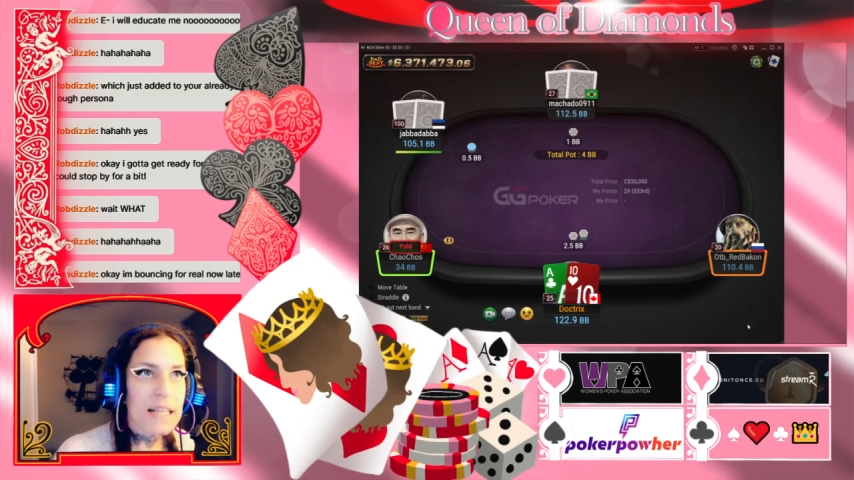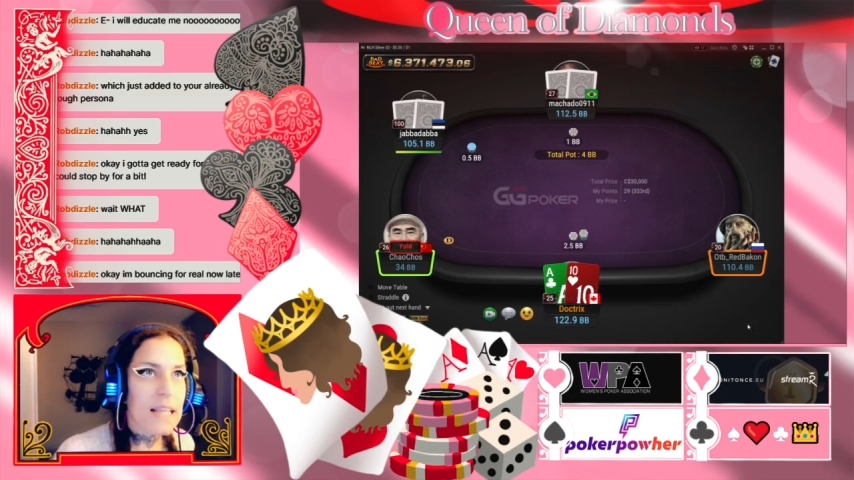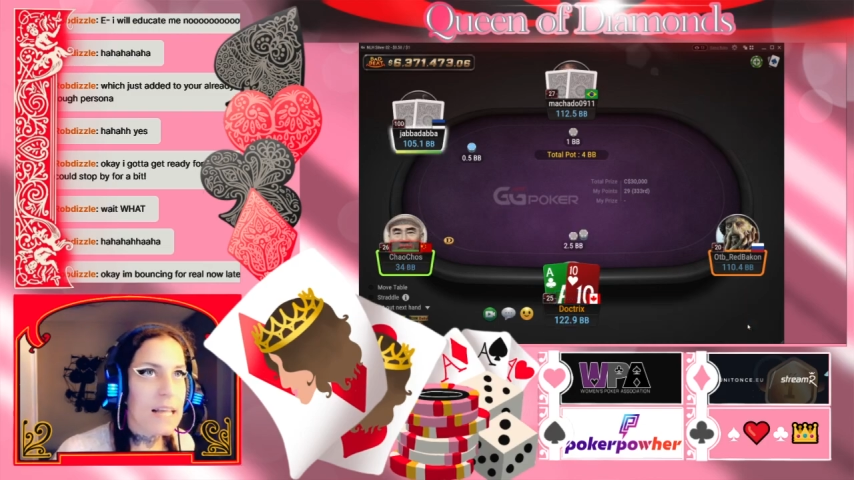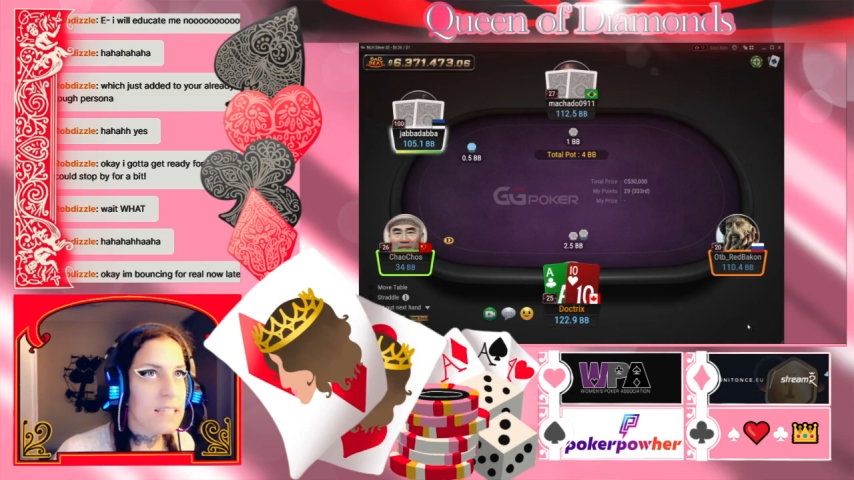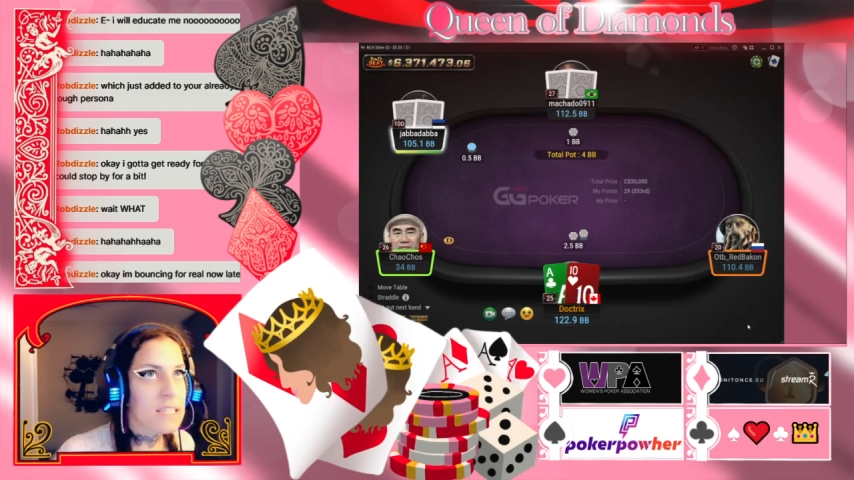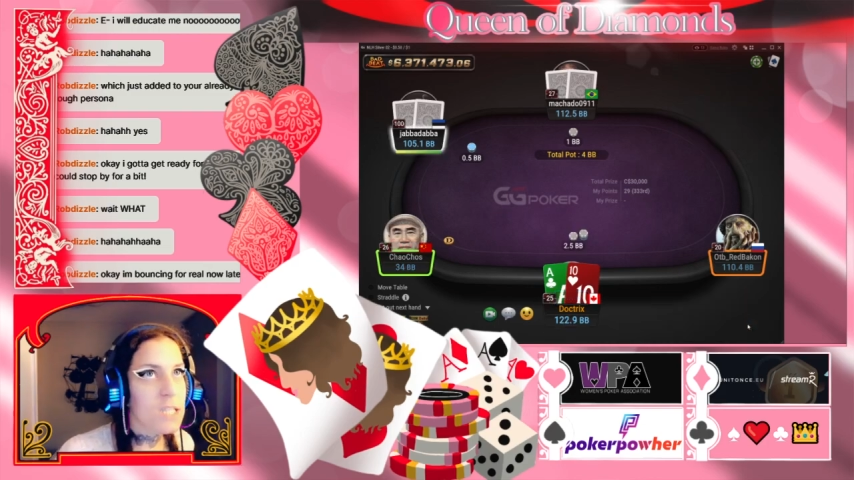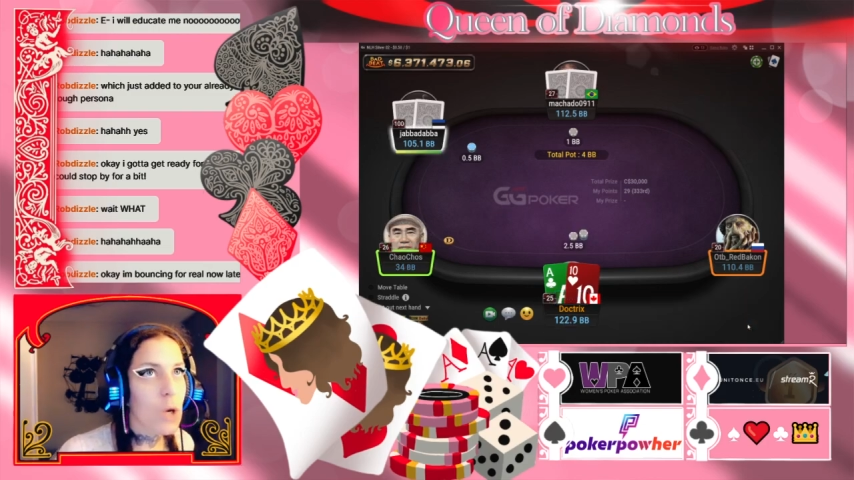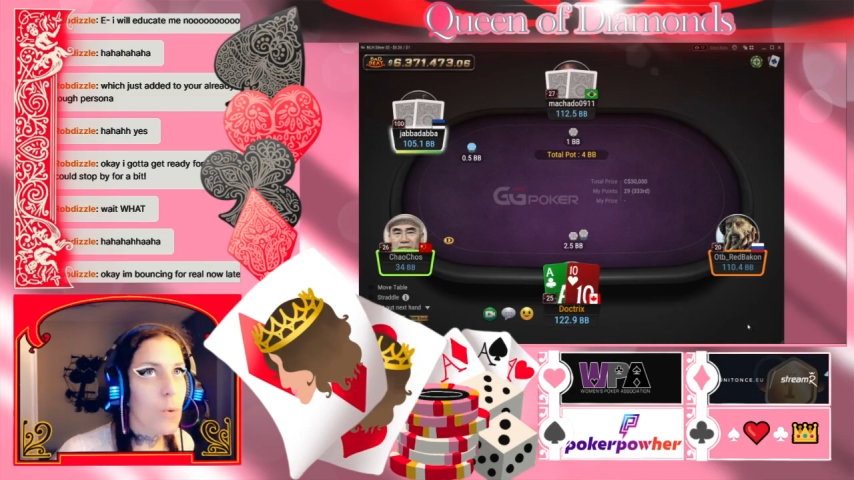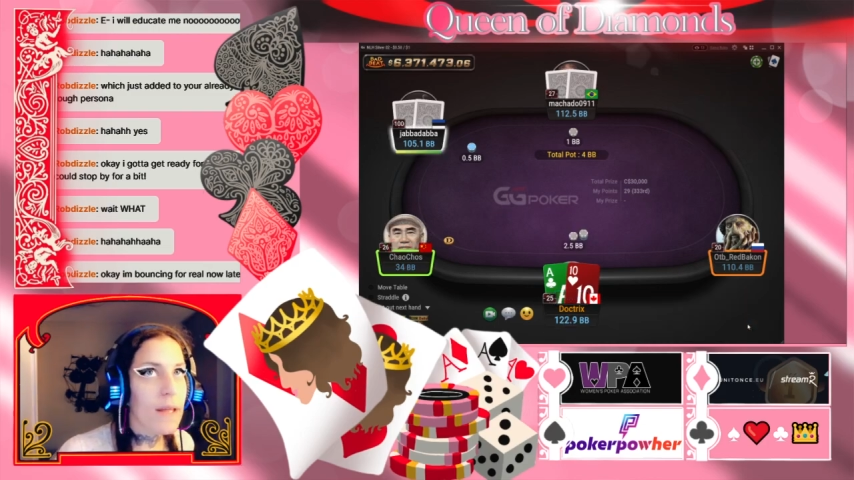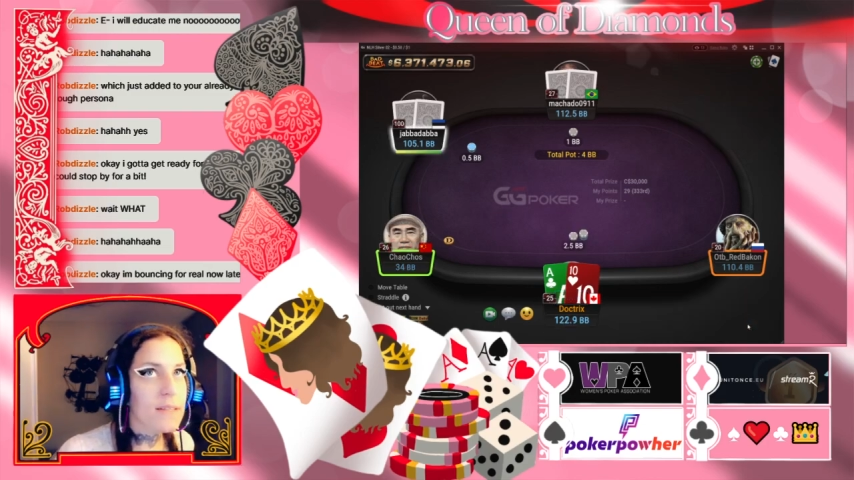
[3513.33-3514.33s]
Let's
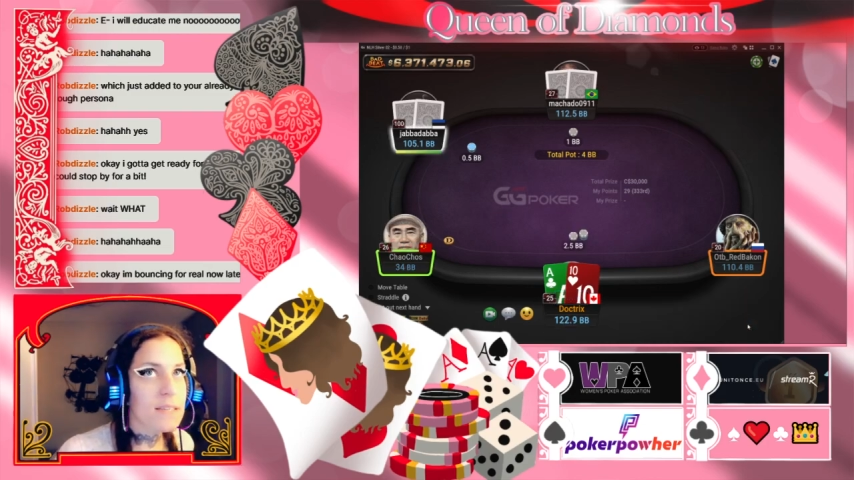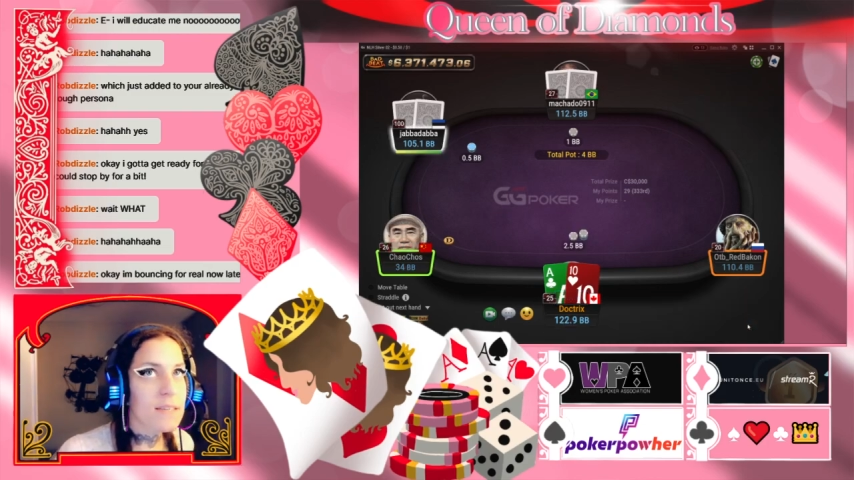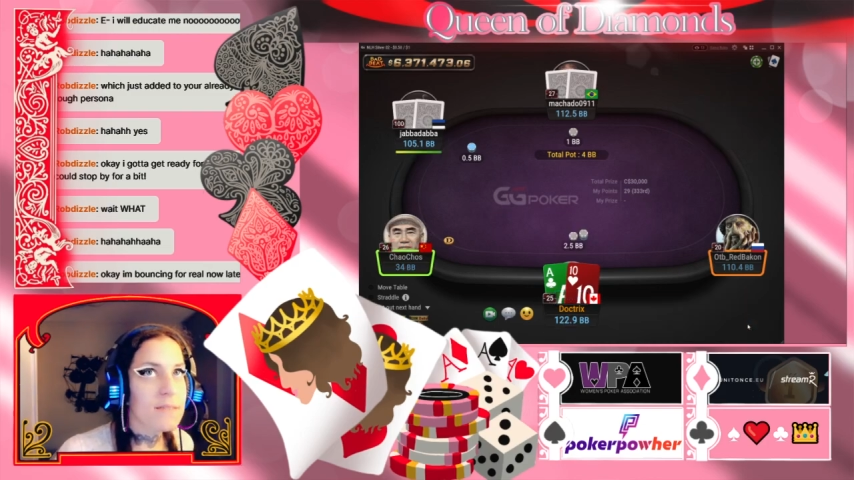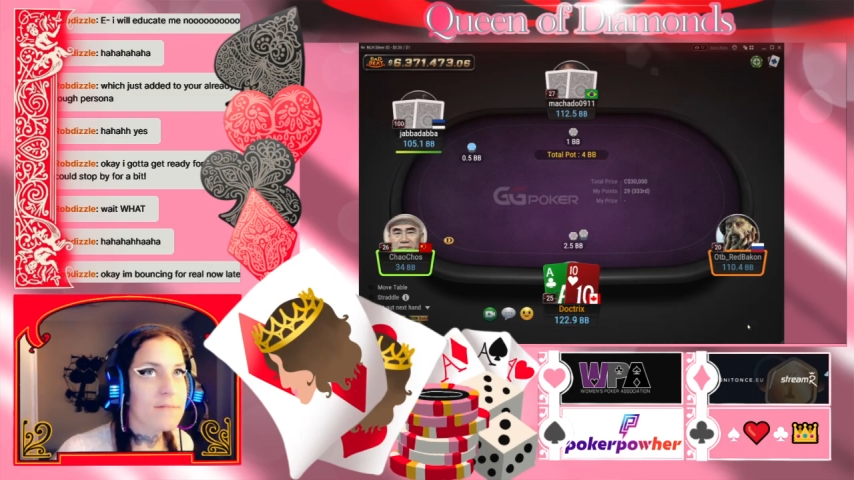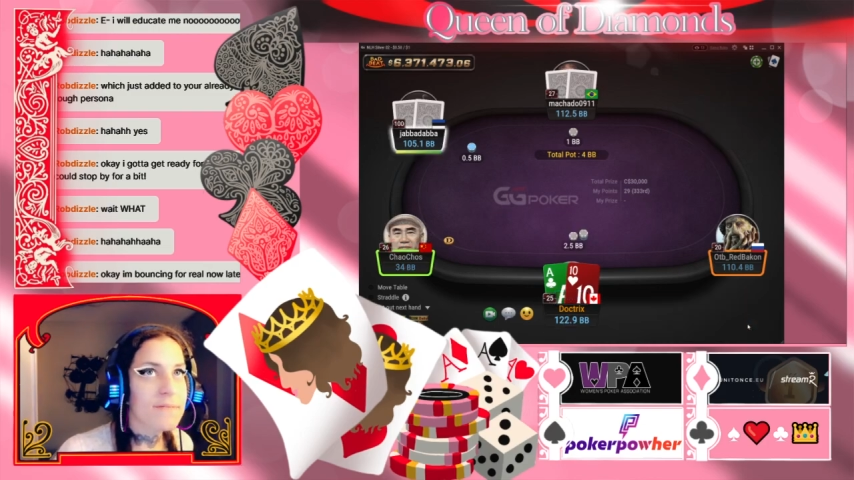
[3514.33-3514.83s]
do it.